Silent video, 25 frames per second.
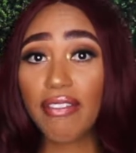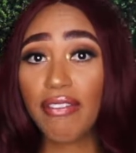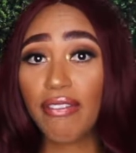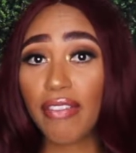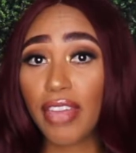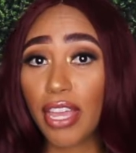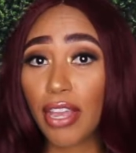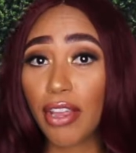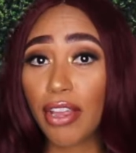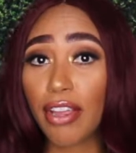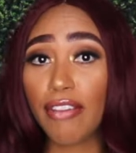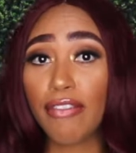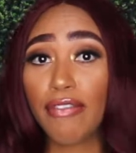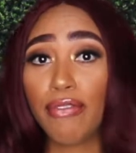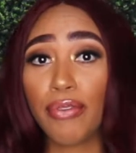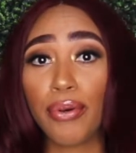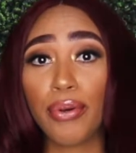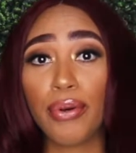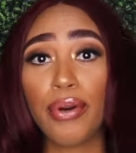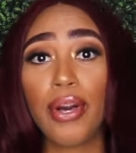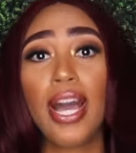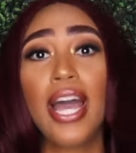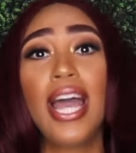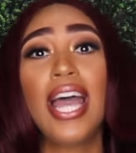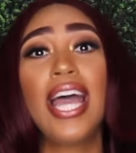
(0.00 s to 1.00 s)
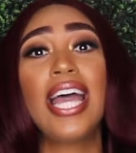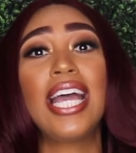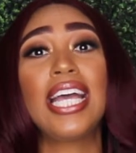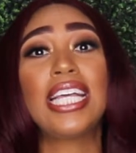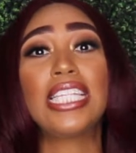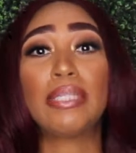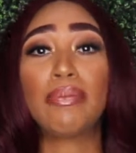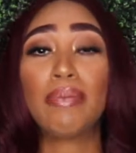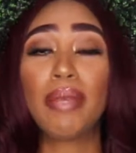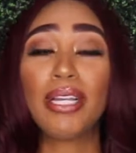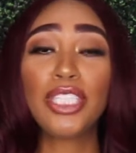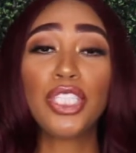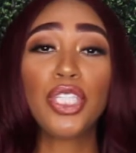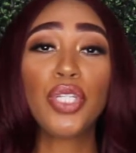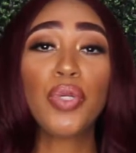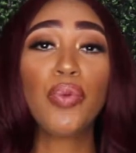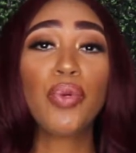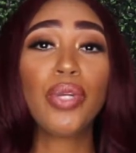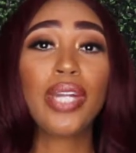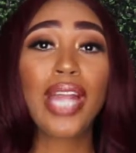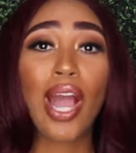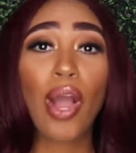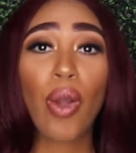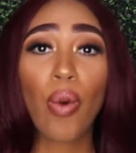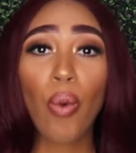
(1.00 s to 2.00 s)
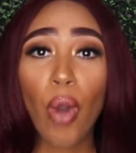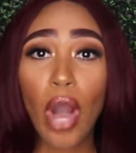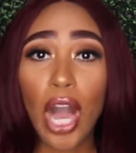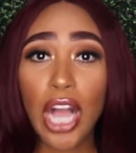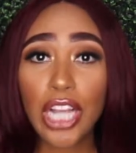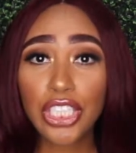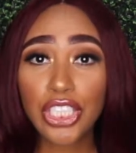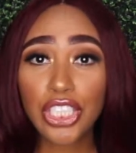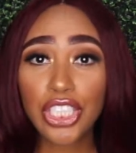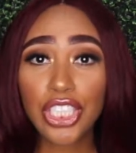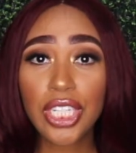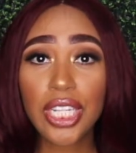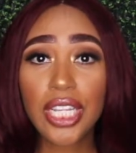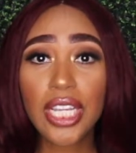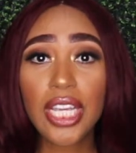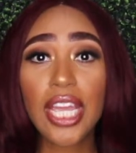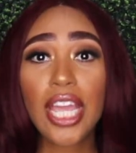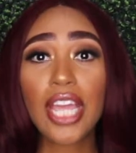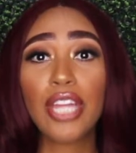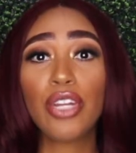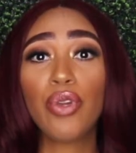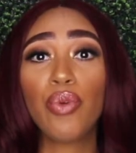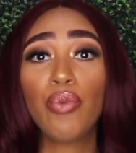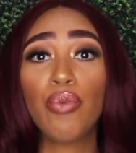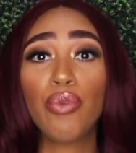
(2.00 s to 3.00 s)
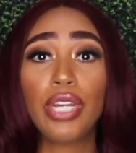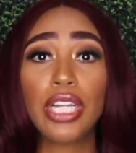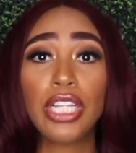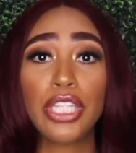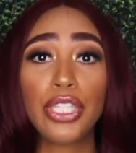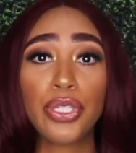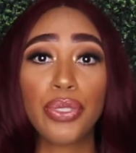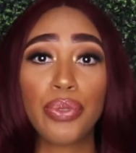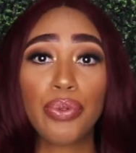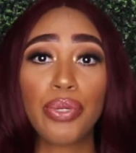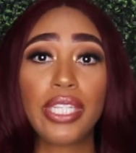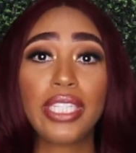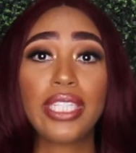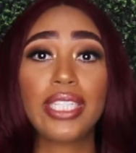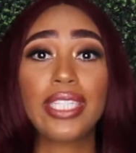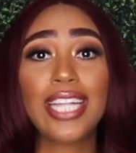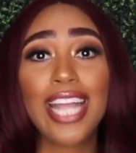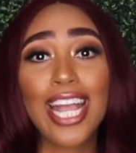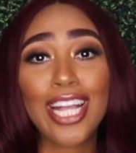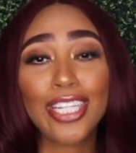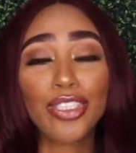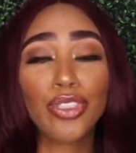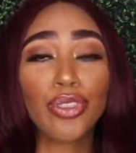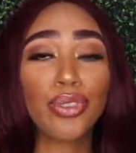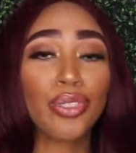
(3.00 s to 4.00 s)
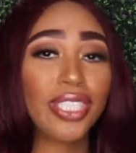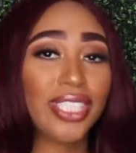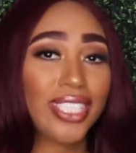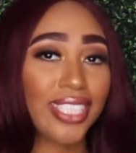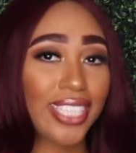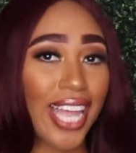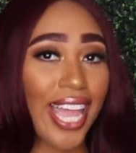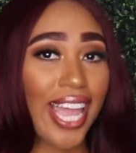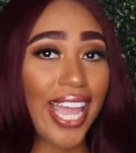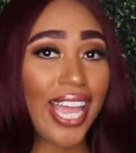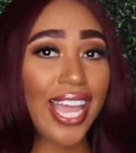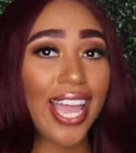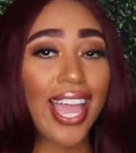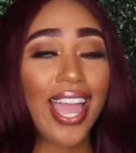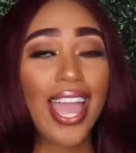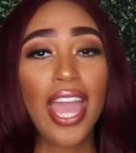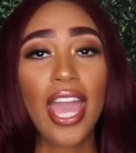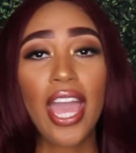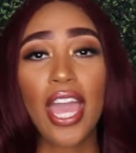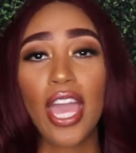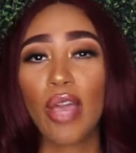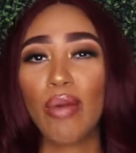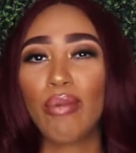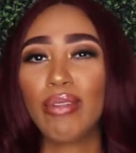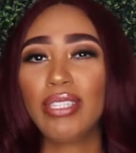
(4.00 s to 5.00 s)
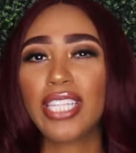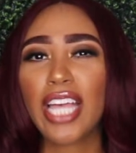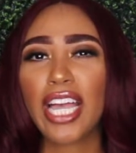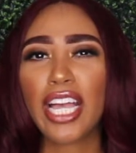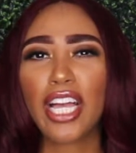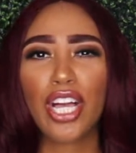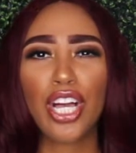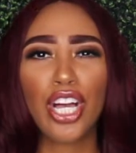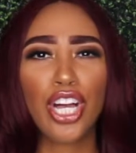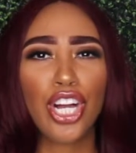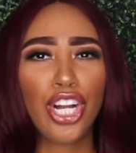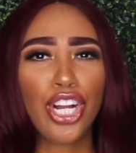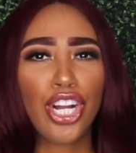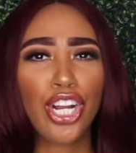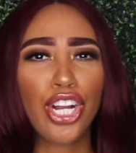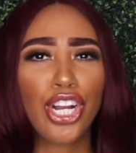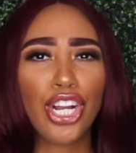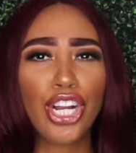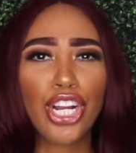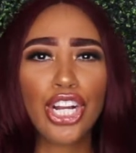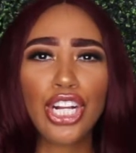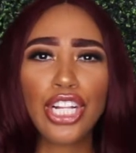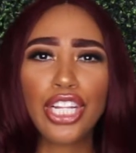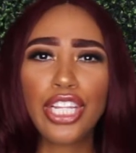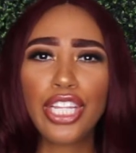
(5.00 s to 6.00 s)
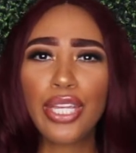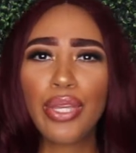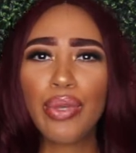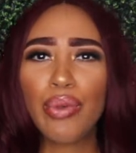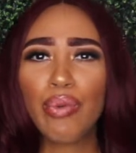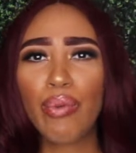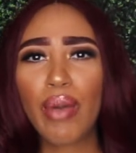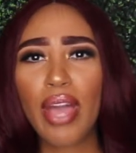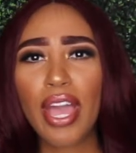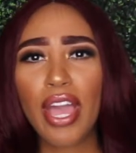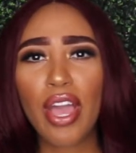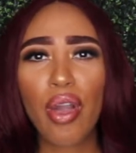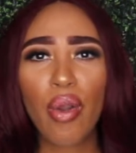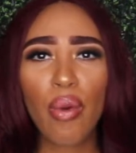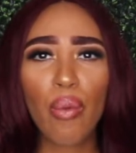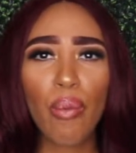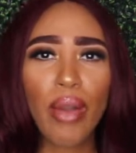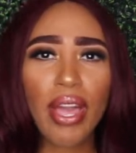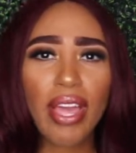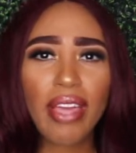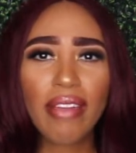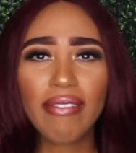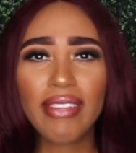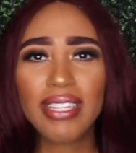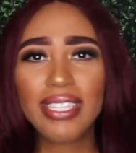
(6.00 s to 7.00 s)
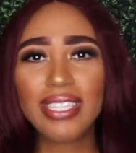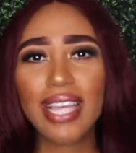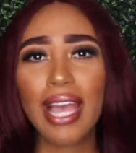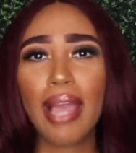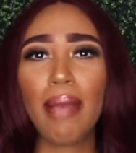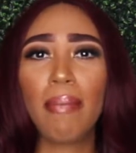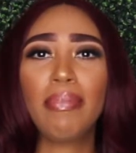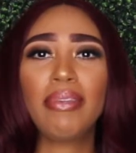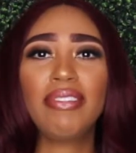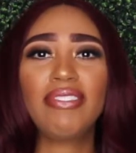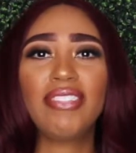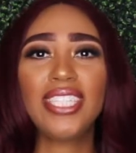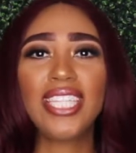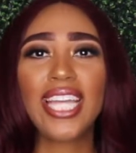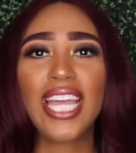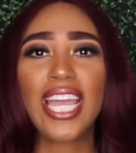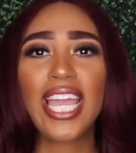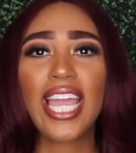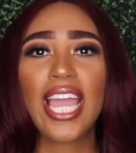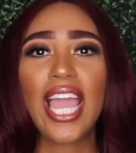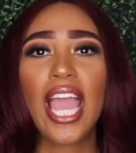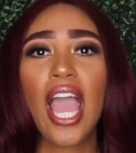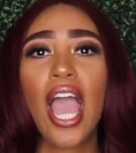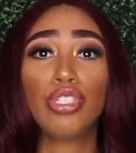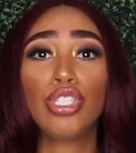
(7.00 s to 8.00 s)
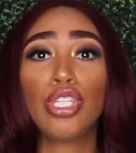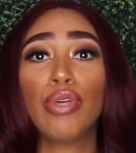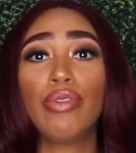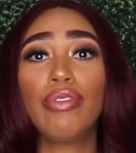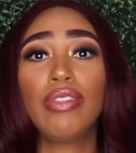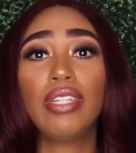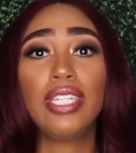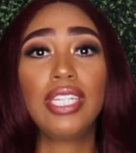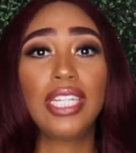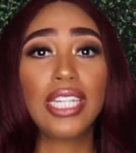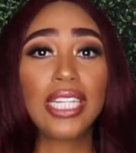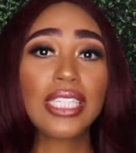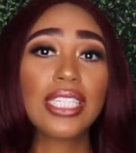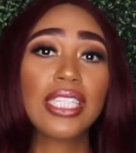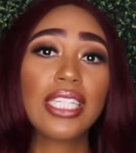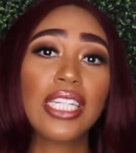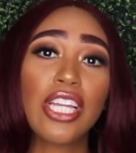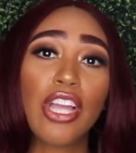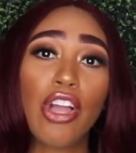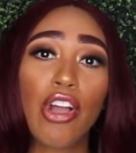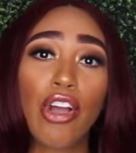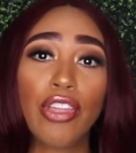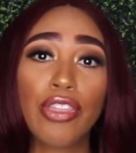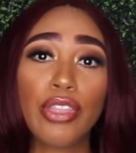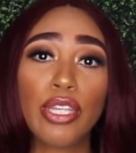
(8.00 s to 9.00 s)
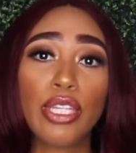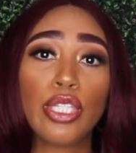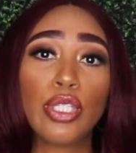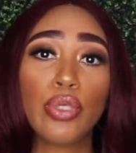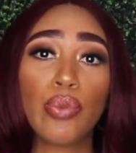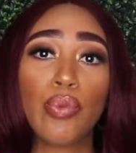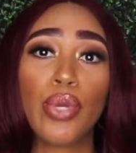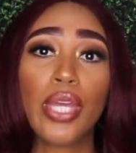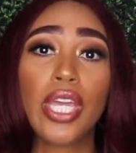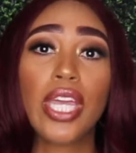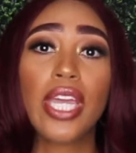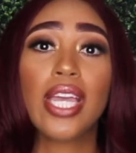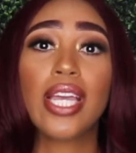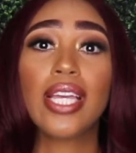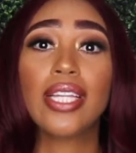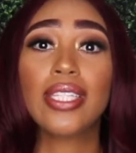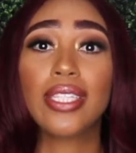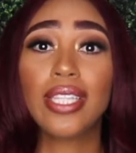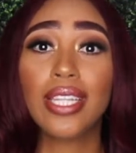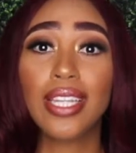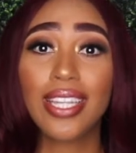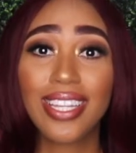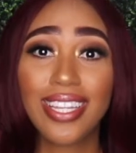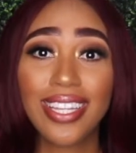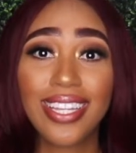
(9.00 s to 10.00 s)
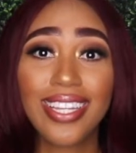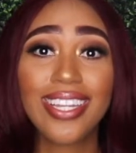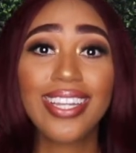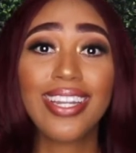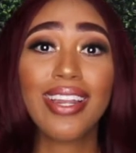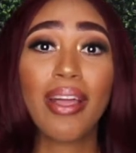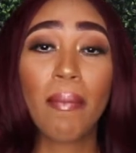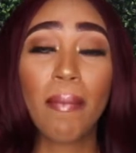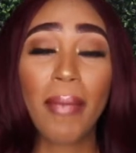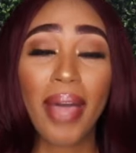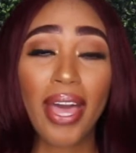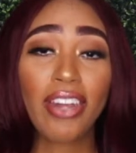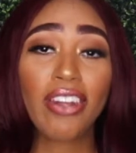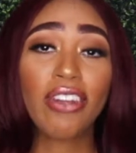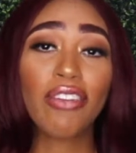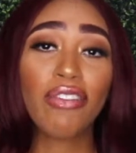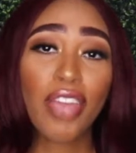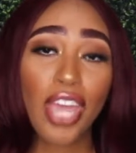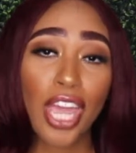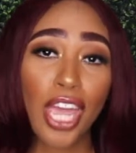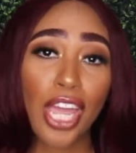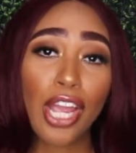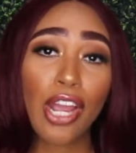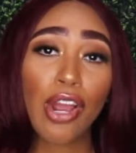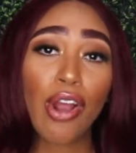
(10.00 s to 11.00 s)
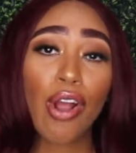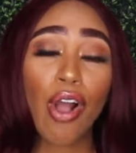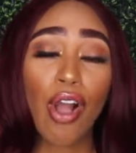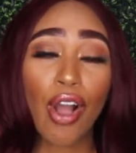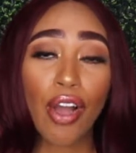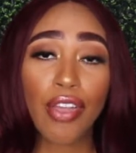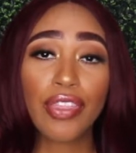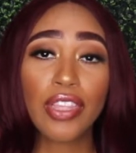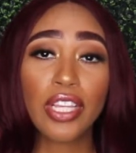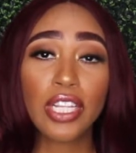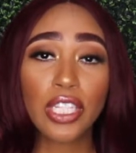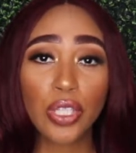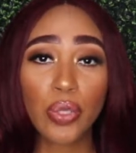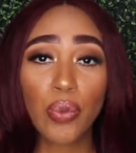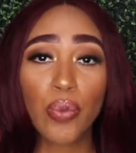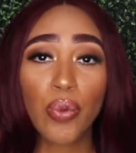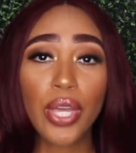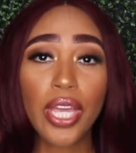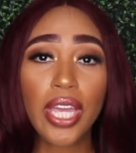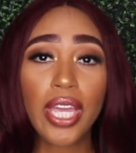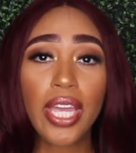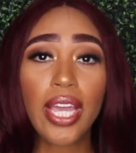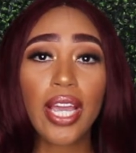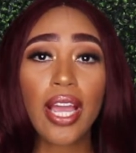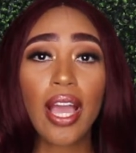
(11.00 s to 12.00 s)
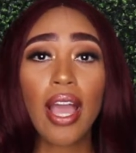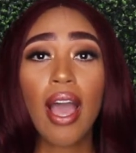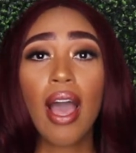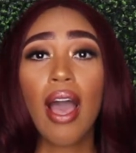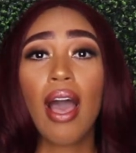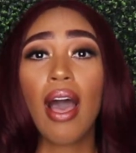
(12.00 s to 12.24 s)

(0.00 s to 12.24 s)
very full, especially when I washed it and it went to its natural state. It was like a curly, wet and wavy type of state. So the density on this wig is a good amount of hair on this wig.